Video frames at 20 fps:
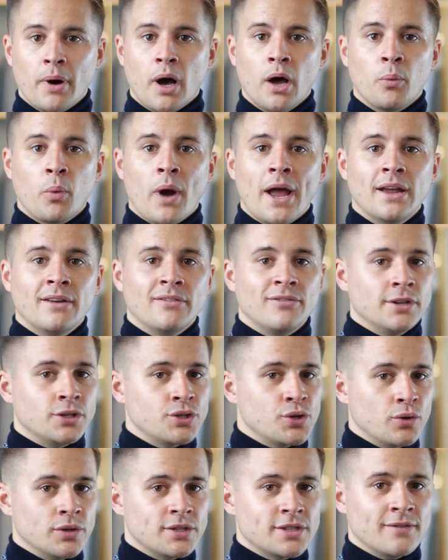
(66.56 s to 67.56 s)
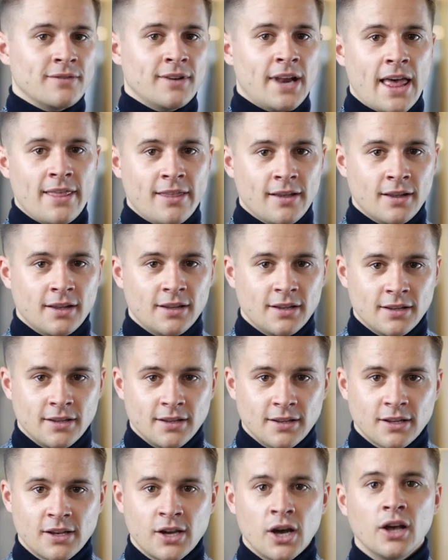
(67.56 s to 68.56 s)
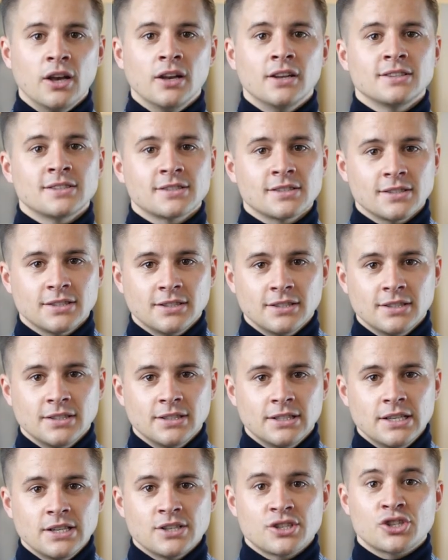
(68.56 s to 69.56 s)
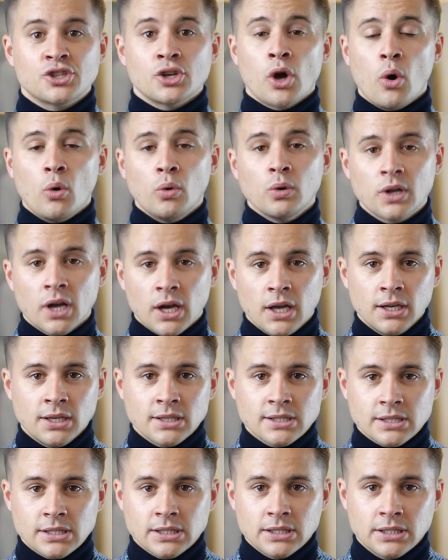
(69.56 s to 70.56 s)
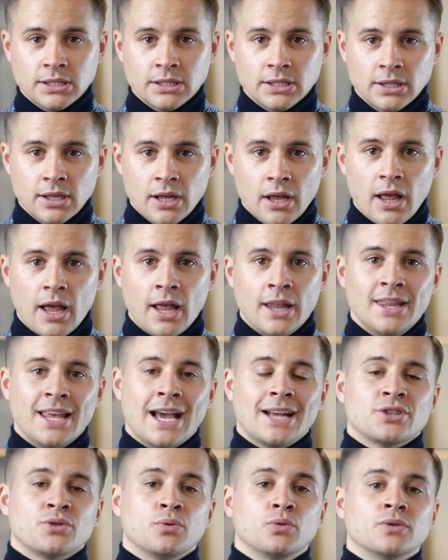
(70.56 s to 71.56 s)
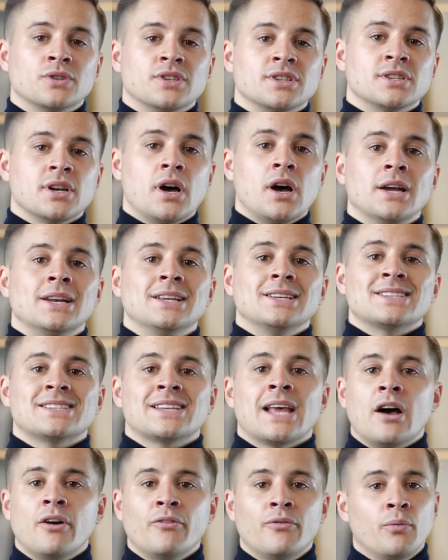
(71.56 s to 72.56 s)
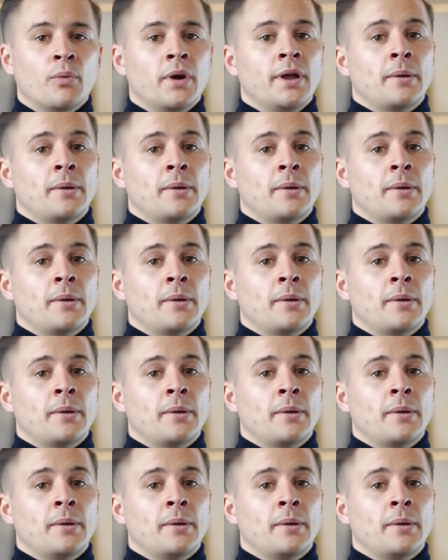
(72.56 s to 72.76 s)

by way of the choice of leather, colours, sole colours, and the actual design itself,